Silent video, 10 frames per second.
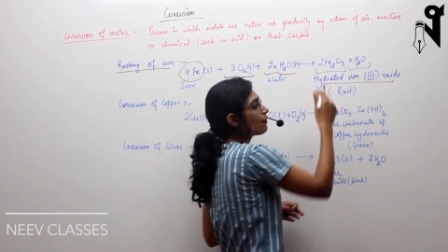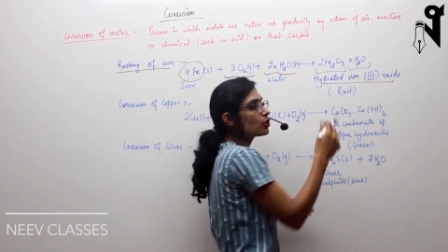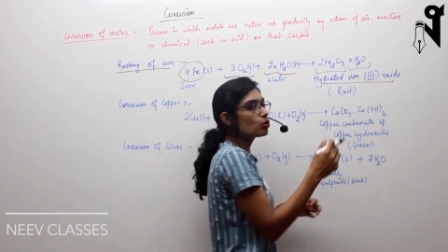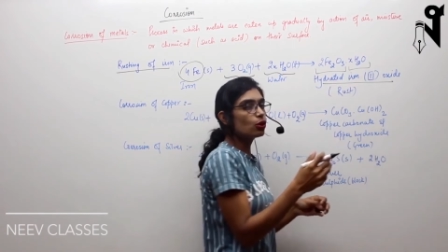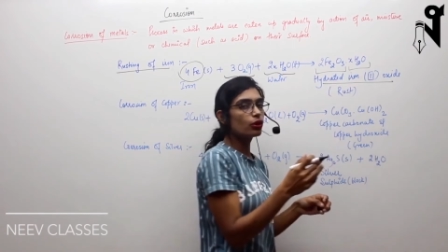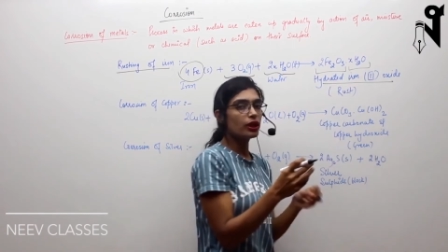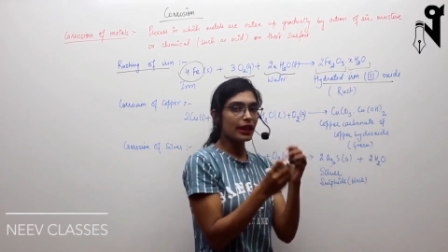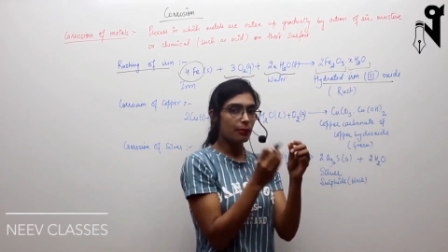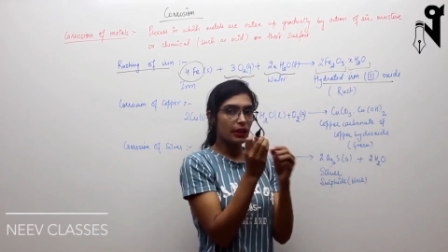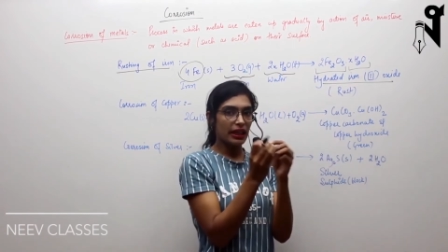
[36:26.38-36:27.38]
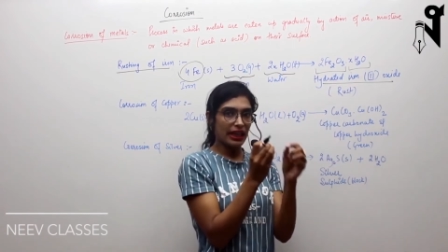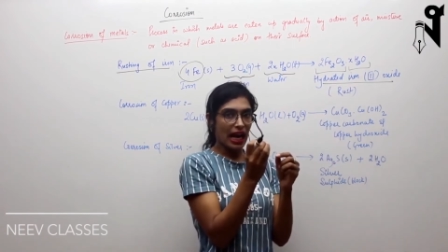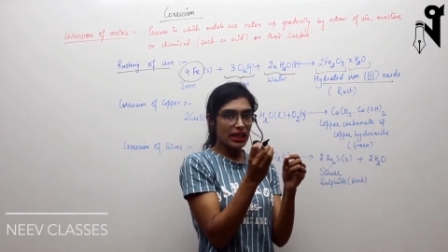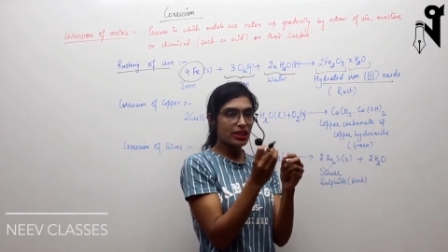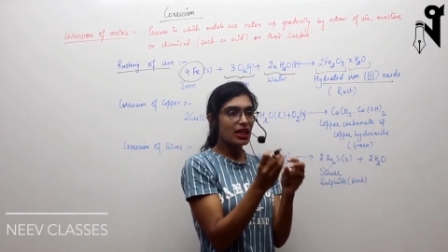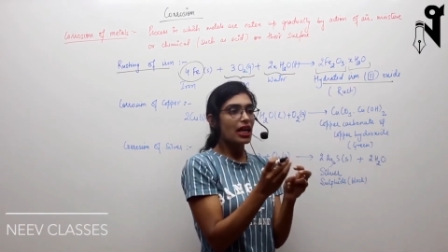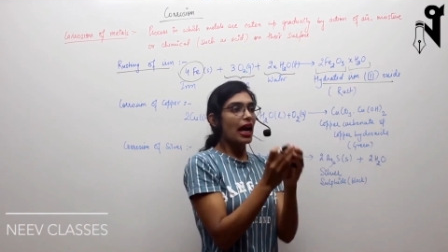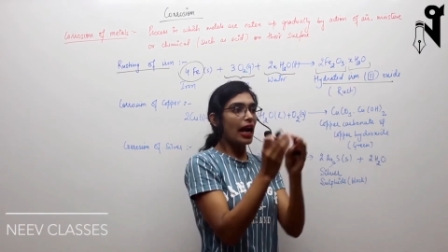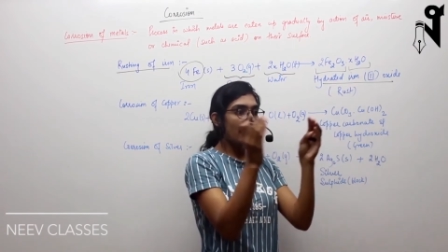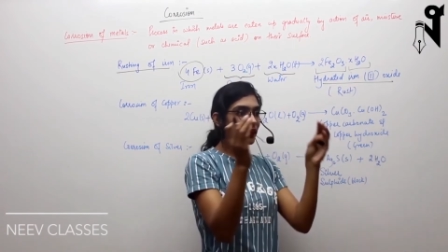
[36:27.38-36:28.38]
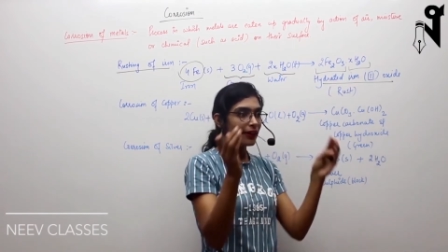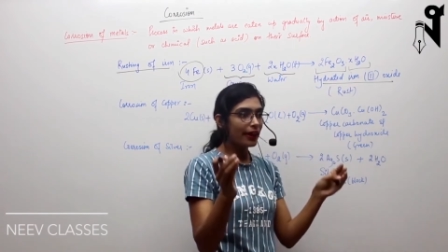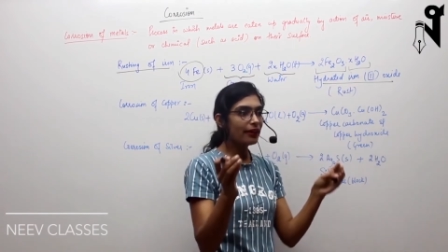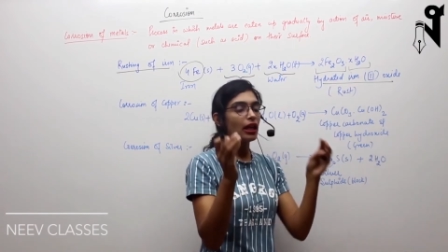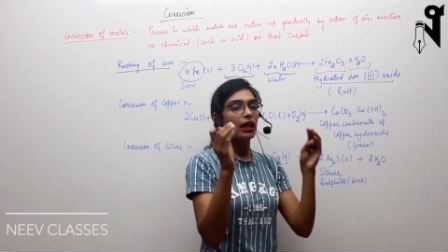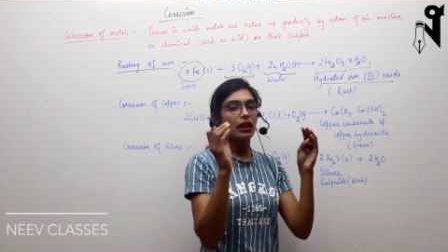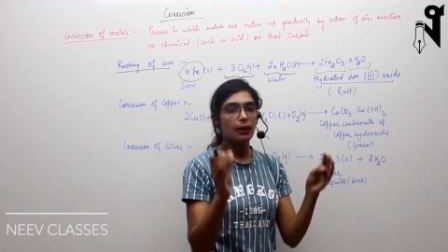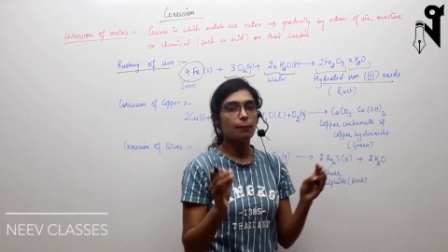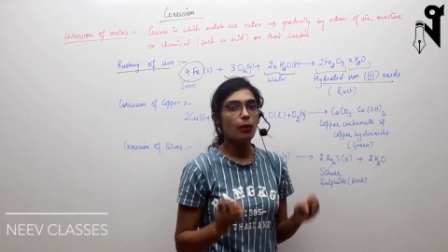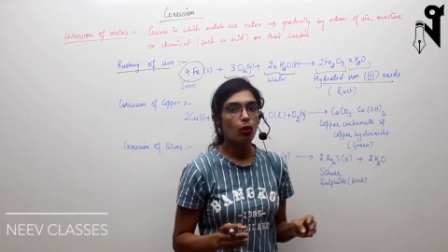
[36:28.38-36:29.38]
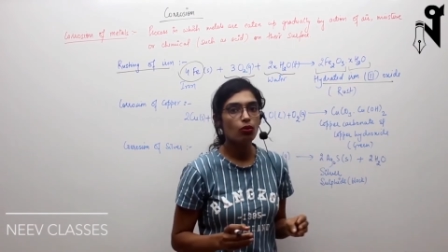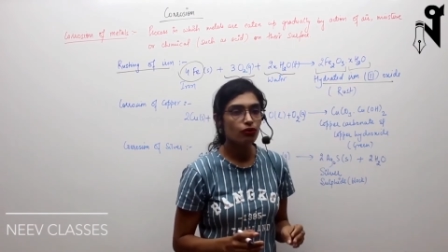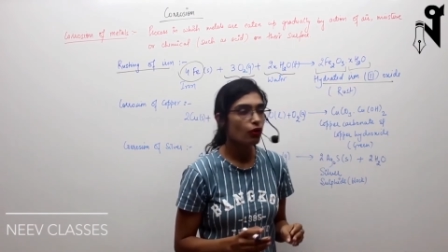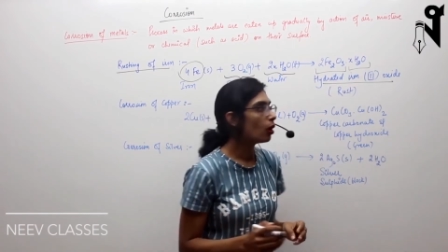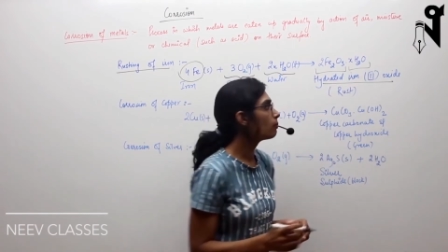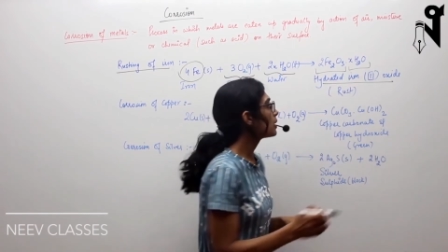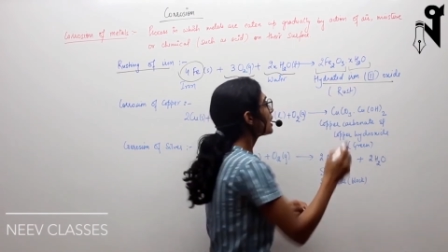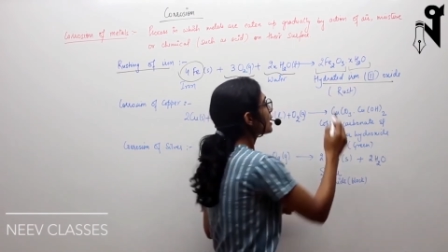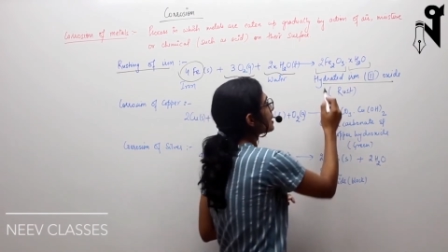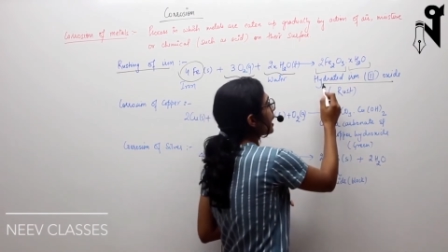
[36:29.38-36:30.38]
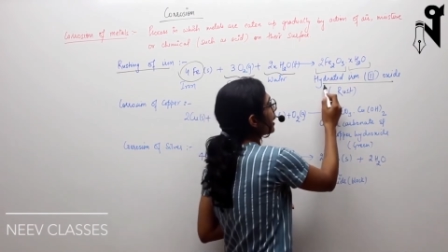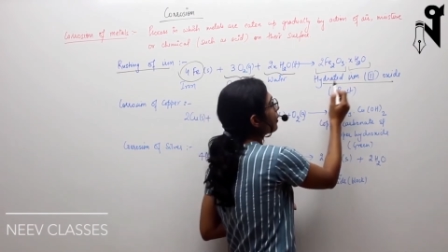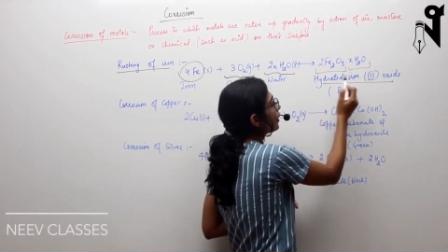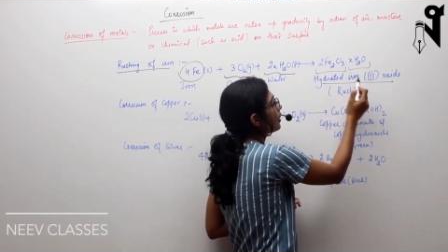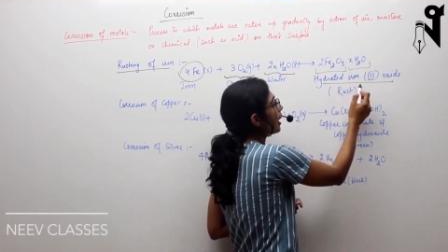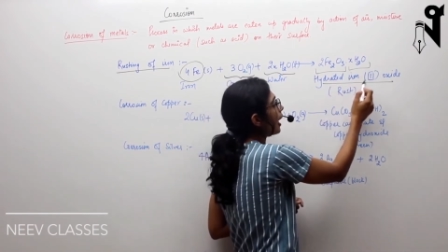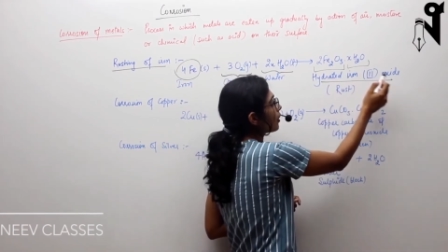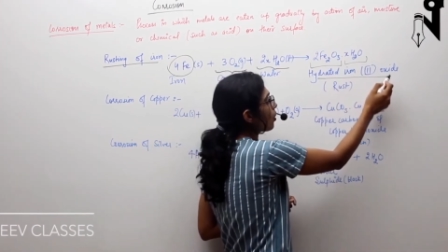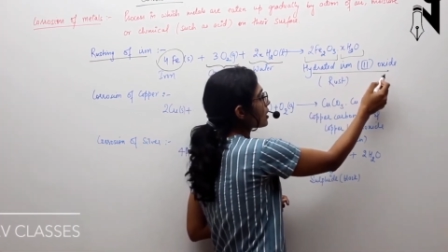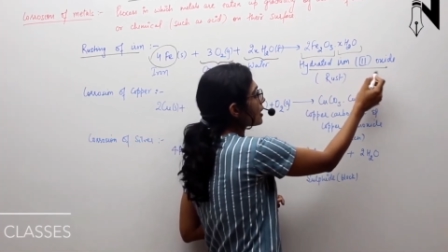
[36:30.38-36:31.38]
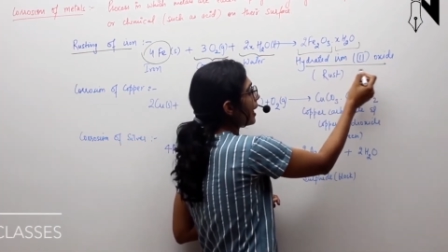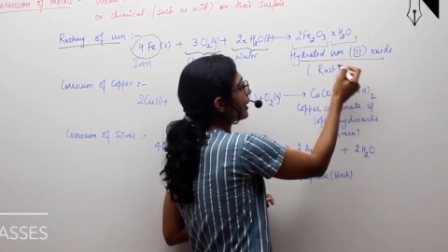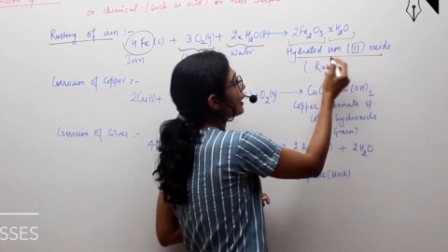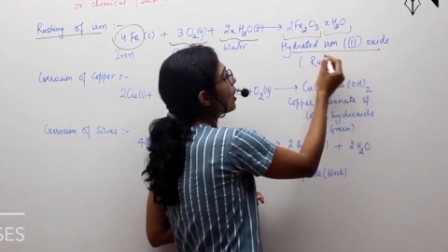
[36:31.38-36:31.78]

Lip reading: Fe2O3, can be attached, and then the compound formed is hydrated iron oxide,